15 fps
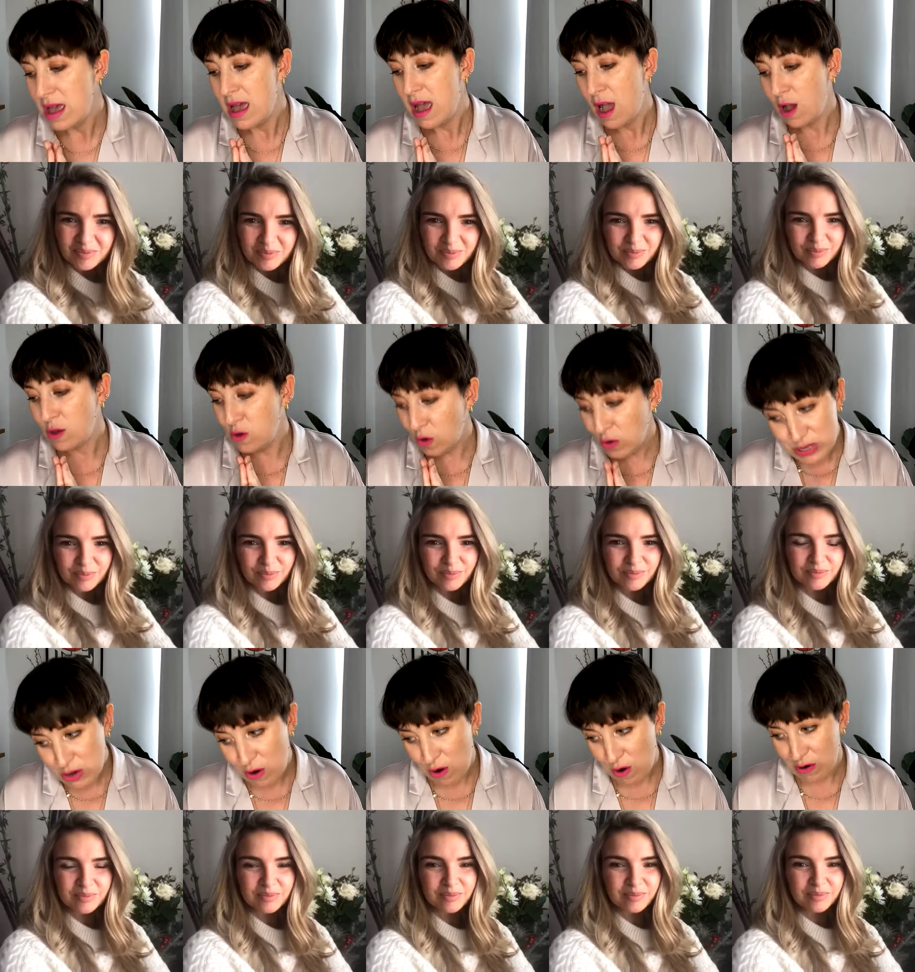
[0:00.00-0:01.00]
Speaker 1: your
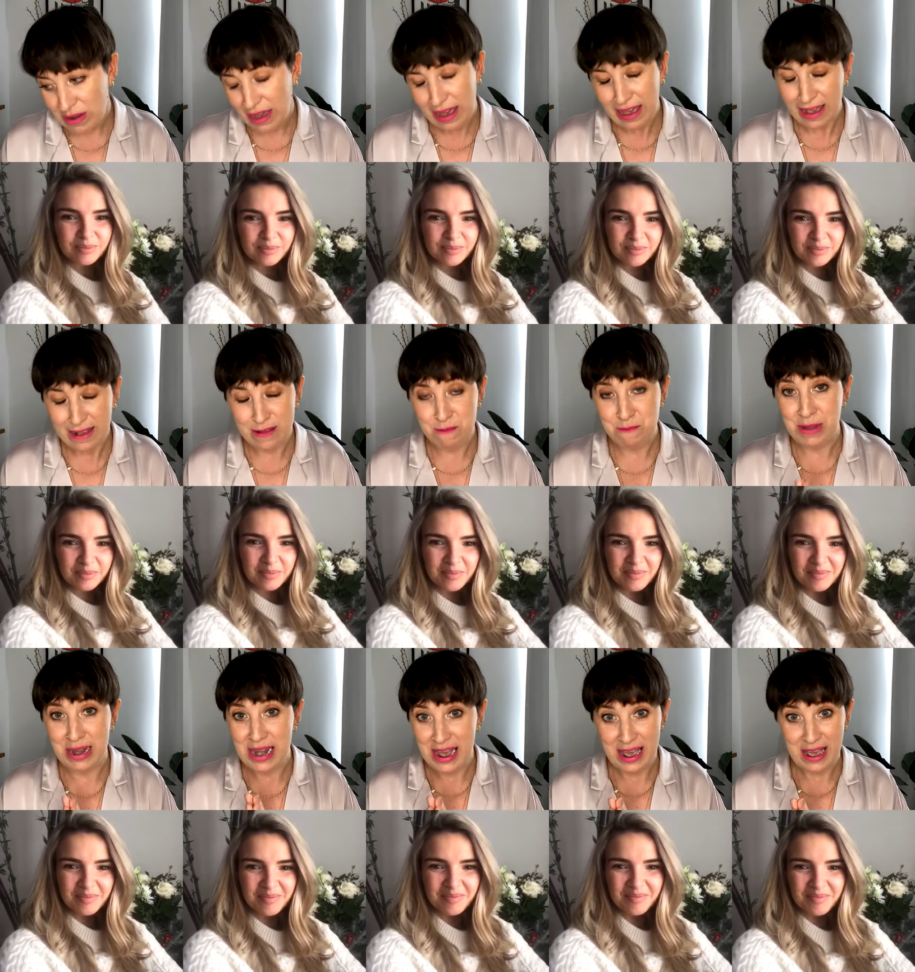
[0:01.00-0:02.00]
song is
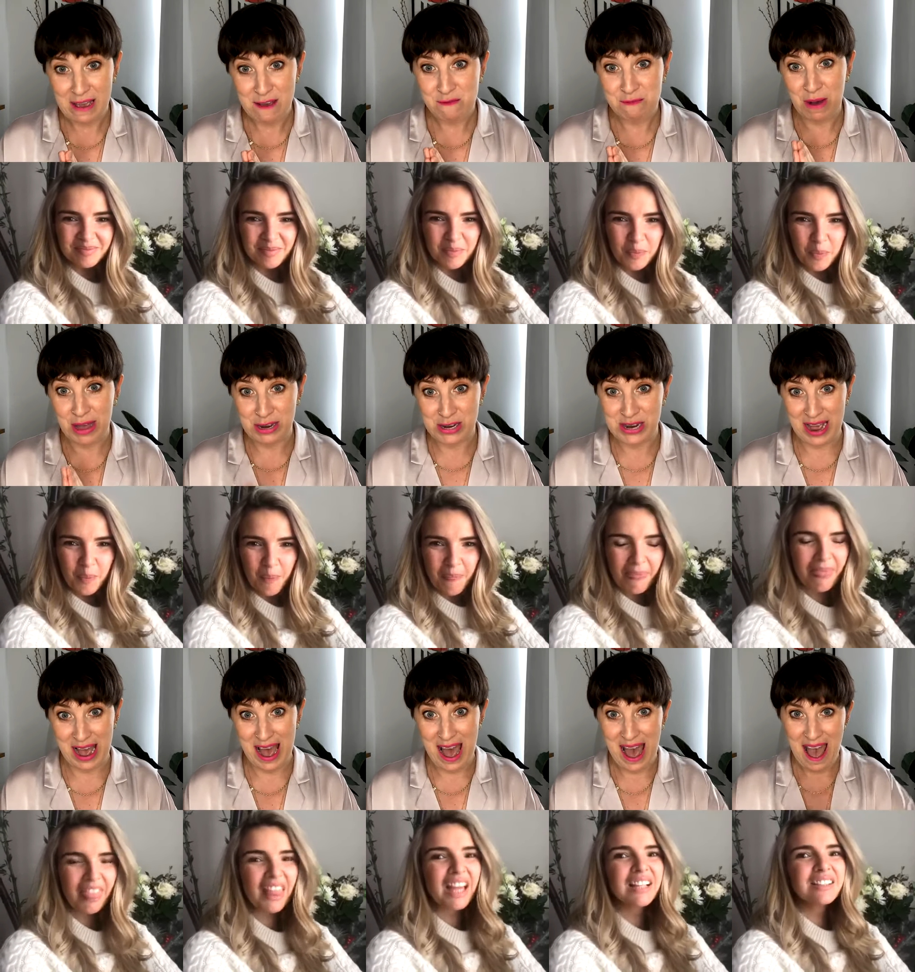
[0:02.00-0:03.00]
Believe by
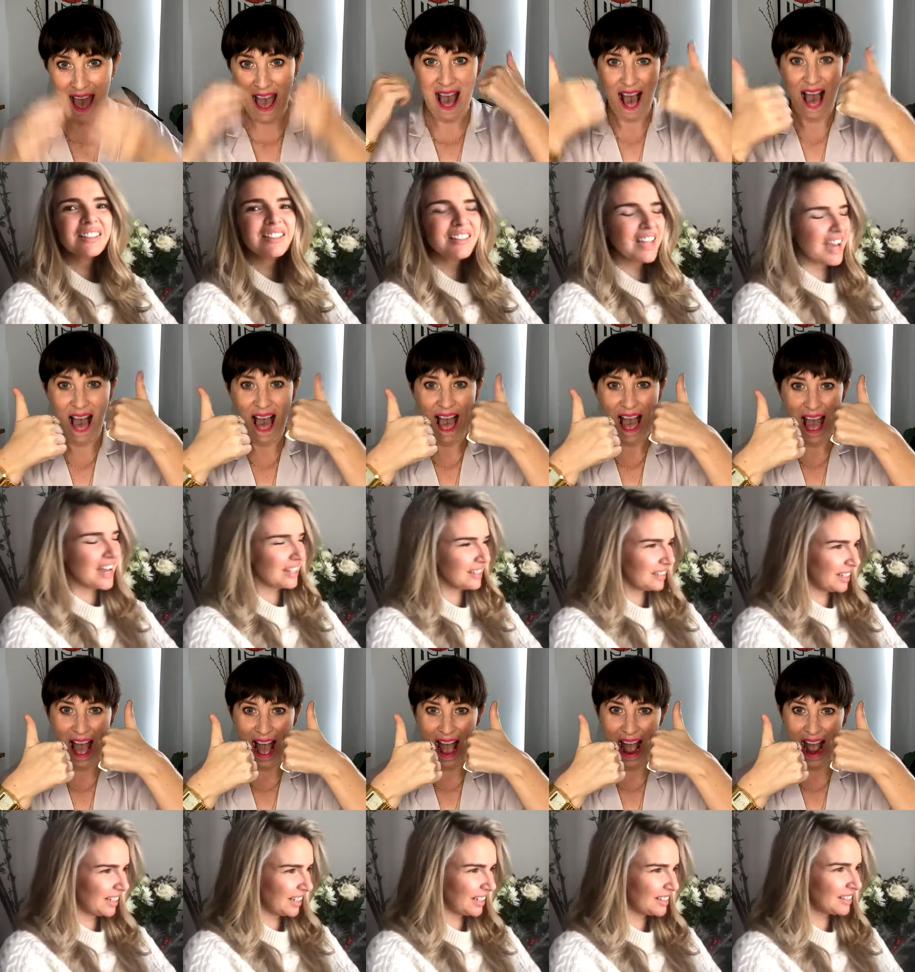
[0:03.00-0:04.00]
Cher.
Speaker 2: Yes, it
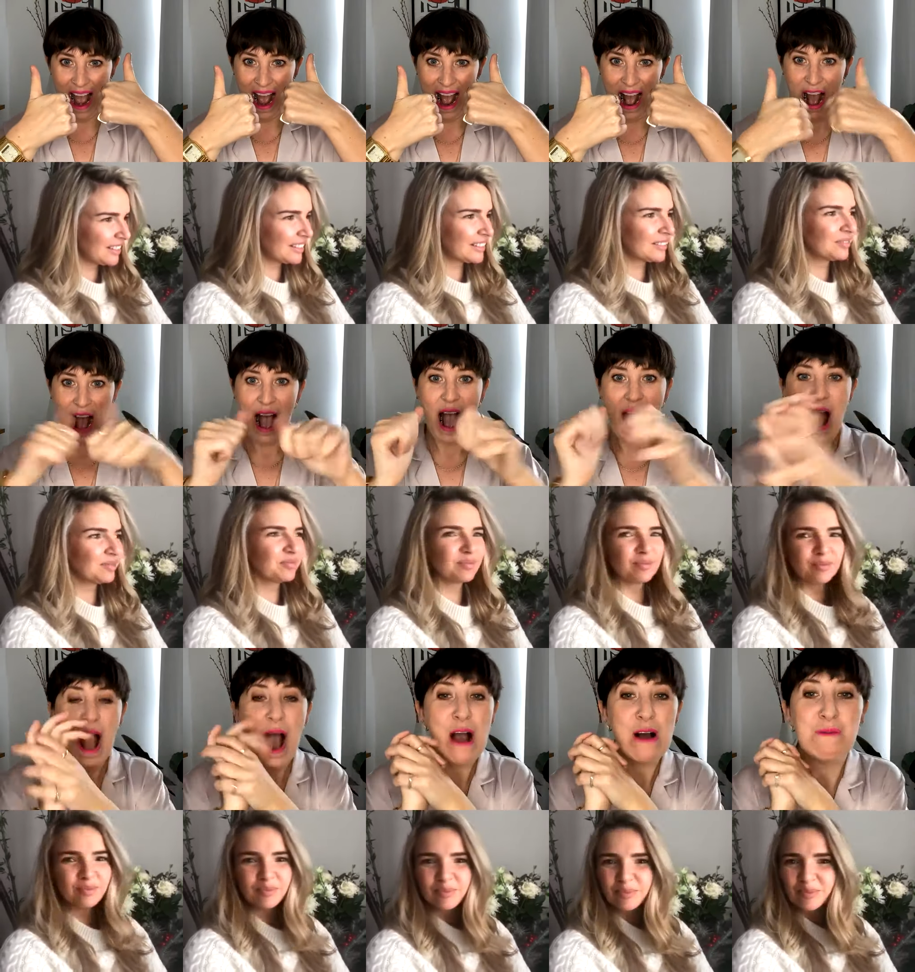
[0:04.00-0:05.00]
is.
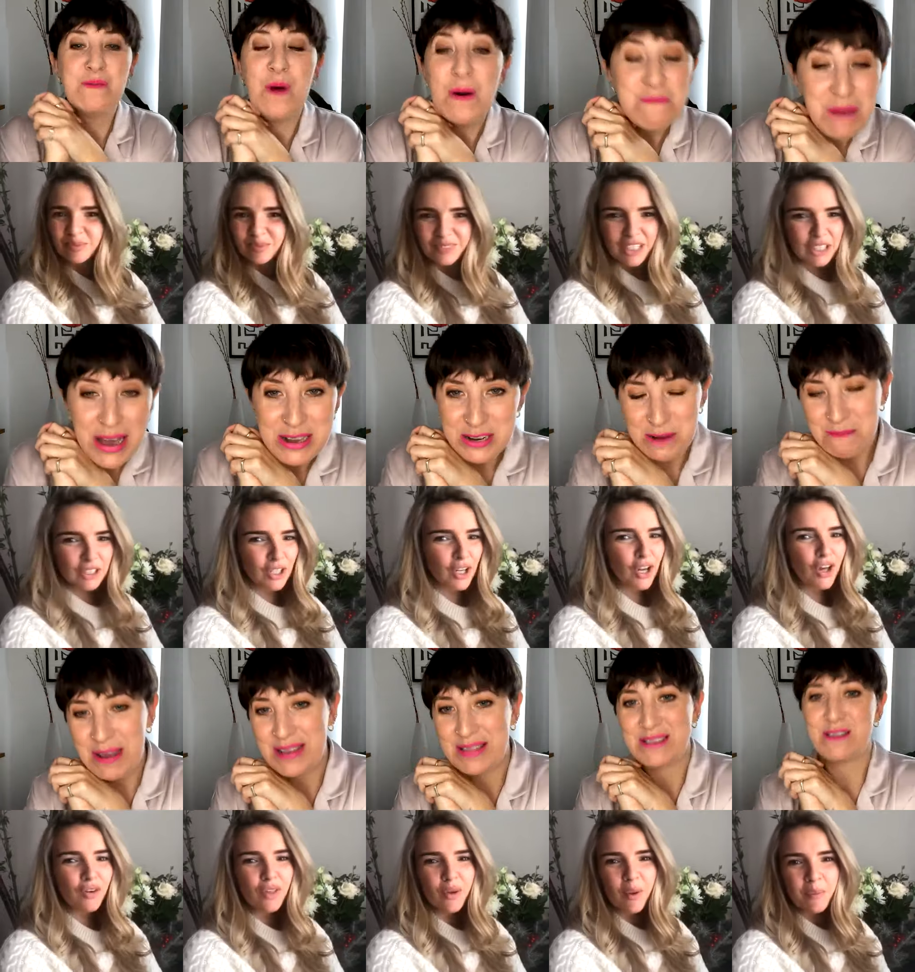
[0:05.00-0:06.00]
Speaker 1: What made you pick Love
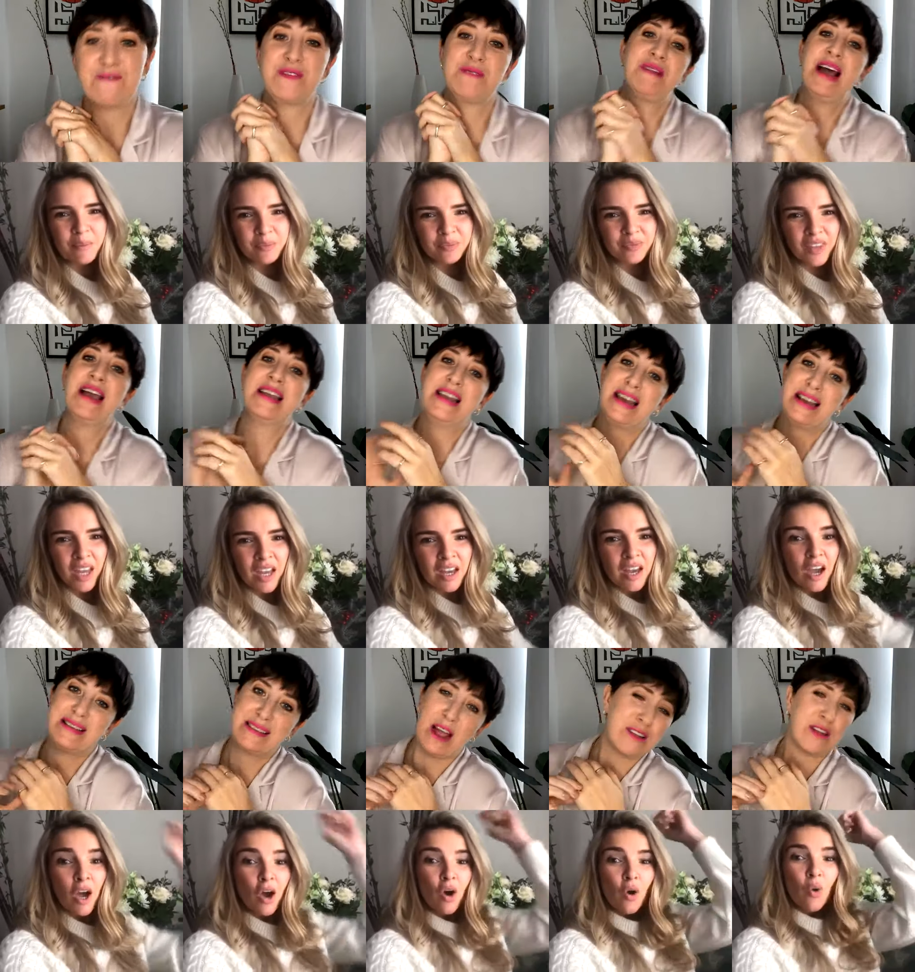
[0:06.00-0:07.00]
this off the playlist?
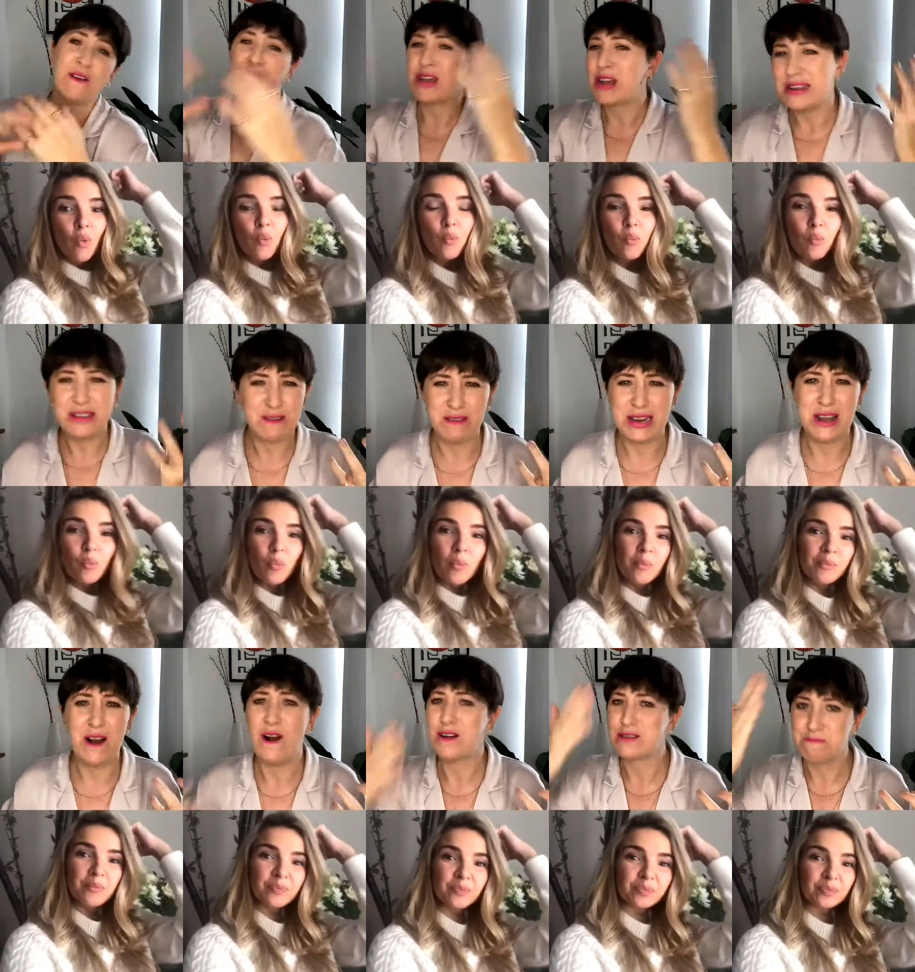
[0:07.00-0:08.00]
I don't think I need to really
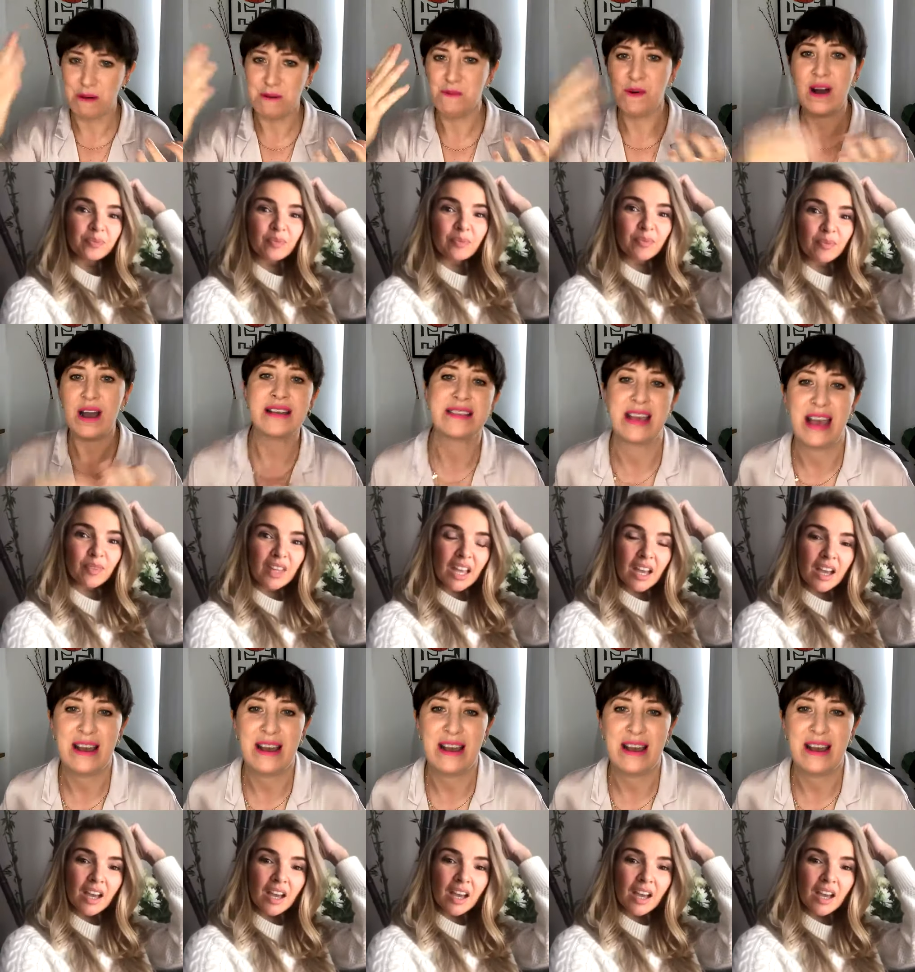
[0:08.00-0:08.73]
ask, but what is it